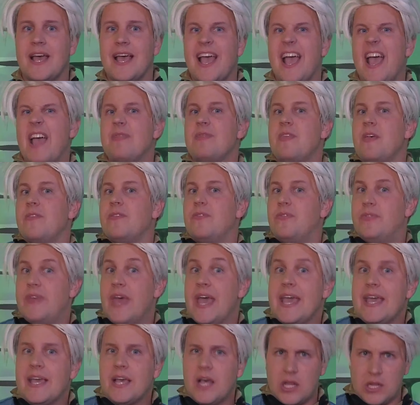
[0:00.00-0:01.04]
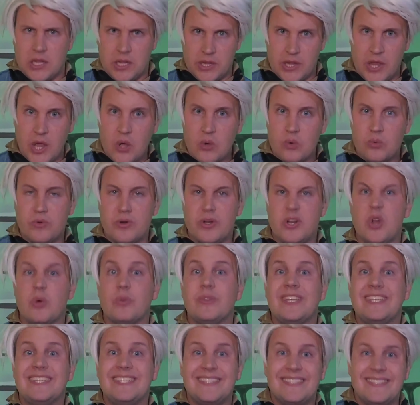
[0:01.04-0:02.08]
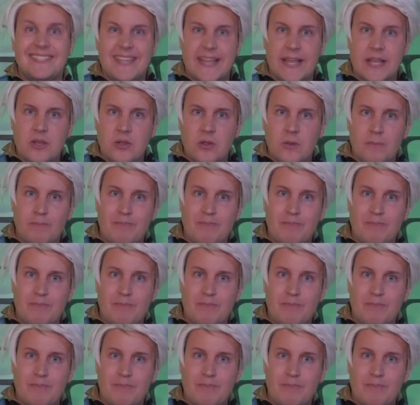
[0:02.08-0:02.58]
and that they alone know the single